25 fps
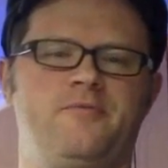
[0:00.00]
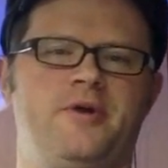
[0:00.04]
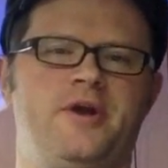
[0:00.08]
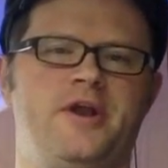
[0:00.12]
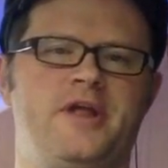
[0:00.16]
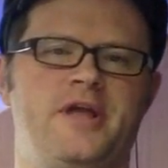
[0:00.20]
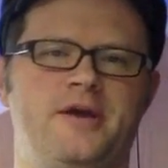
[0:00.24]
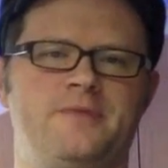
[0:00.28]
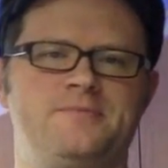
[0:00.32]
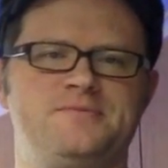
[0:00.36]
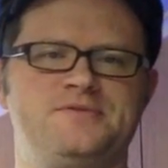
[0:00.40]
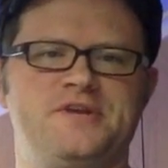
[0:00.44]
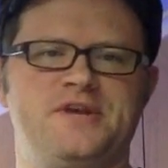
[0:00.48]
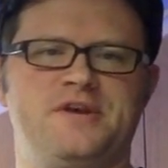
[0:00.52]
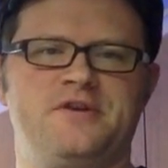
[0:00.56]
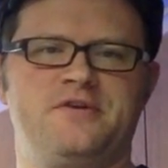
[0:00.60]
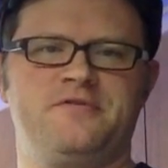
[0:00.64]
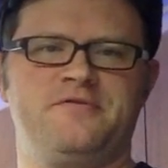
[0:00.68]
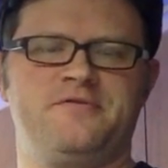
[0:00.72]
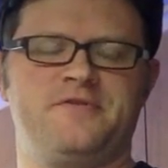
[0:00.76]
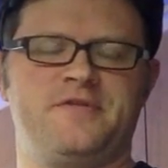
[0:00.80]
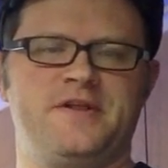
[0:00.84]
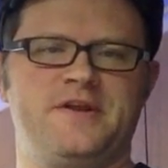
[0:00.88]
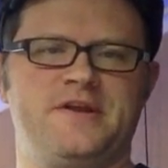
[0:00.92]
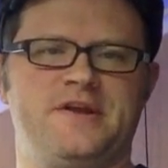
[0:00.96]
everybody, I'm
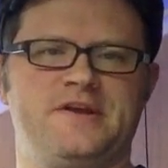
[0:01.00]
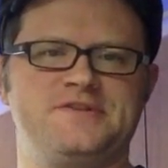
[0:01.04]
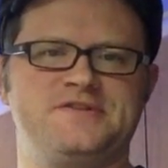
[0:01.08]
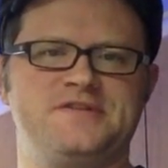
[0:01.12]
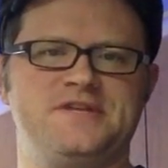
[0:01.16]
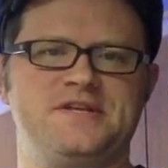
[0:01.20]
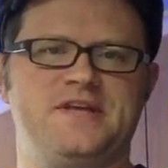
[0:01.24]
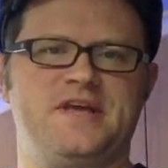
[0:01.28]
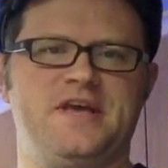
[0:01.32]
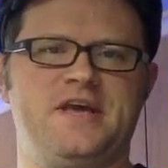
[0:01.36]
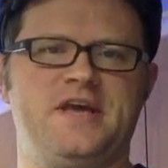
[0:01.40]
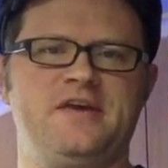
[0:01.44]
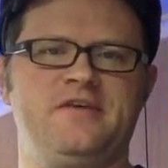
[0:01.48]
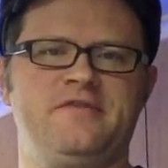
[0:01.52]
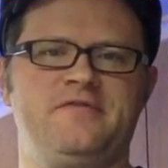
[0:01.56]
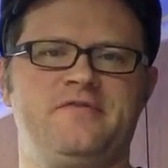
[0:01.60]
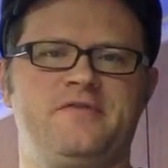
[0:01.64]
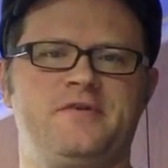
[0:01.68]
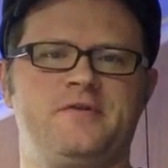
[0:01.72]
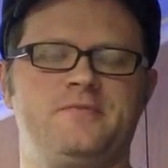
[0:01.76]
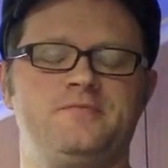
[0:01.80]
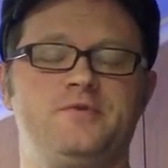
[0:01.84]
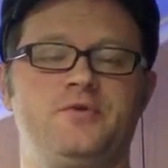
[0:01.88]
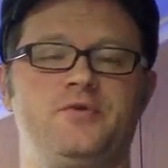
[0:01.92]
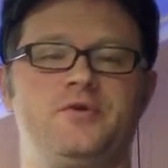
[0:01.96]
Zinger for the Dusty Cave,
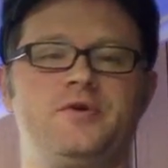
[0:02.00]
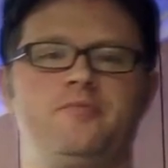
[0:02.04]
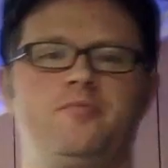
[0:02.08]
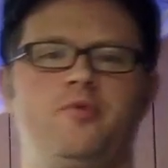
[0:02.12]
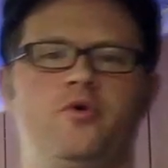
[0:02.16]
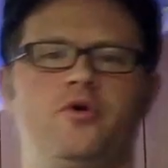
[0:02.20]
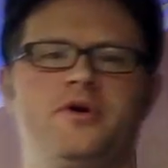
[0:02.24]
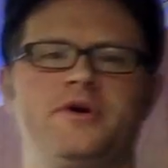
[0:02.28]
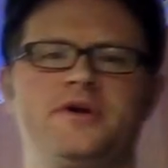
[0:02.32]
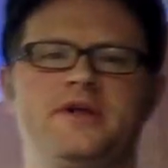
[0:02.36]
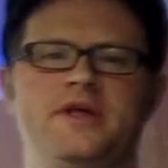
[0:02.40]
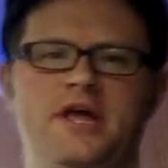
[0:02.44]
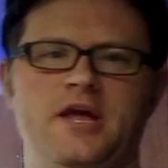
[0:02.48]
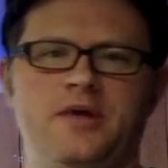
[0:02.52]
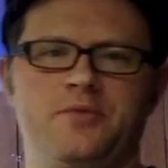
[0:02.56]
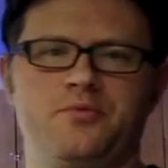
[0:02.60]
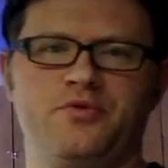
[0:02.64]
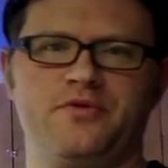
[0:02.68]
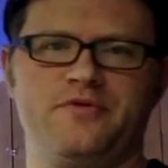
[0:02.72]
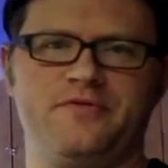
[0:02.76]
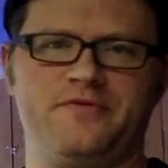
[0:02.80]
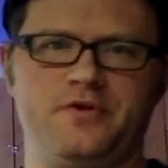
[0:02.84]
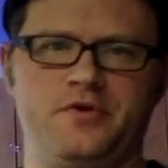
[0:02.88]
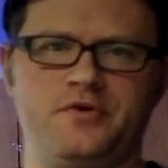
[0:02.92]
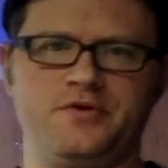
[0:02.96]
doing a board game
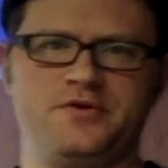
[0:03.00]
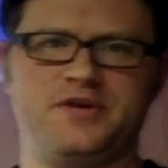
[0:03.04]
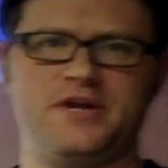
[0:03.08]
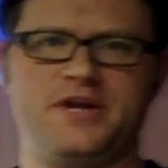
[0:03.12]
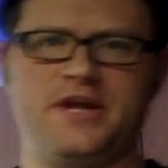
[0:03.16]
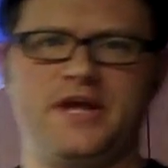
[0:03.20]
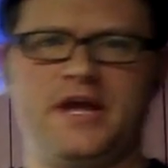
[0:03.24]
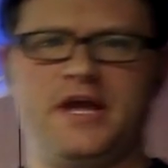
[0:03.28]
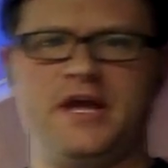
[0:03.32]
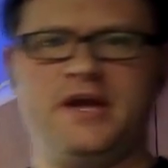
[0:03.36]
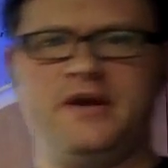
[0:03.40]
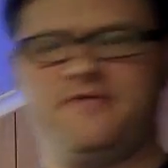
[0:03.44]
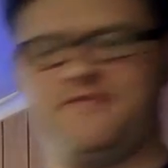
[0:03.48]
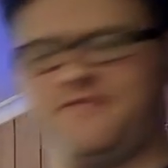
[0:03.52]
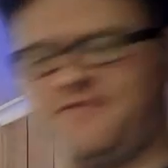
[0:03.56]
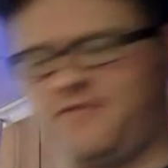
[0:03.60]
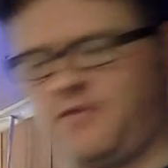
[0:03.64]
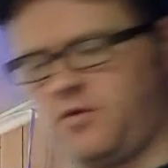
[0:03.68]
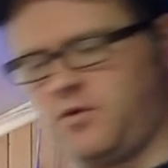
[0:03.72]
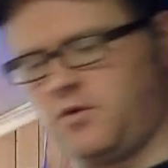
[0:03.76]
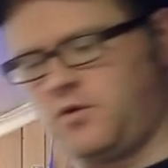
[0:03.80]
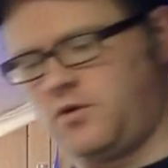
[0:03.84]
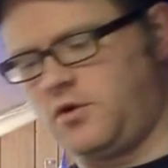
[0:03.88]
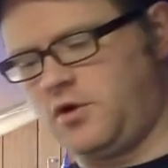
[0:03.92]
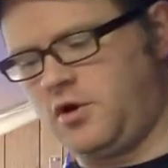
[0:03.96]
review today
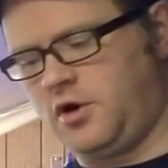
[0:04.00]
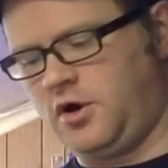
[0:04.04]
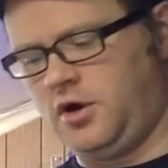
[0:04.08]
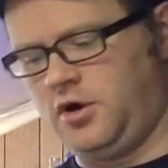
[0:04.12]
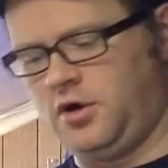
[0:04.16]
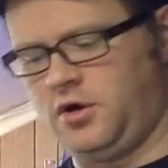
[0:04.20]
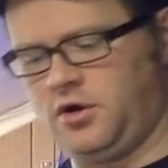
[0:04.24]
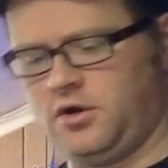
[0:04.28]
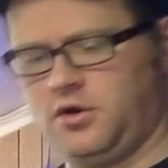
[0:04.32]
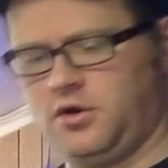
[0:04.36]
for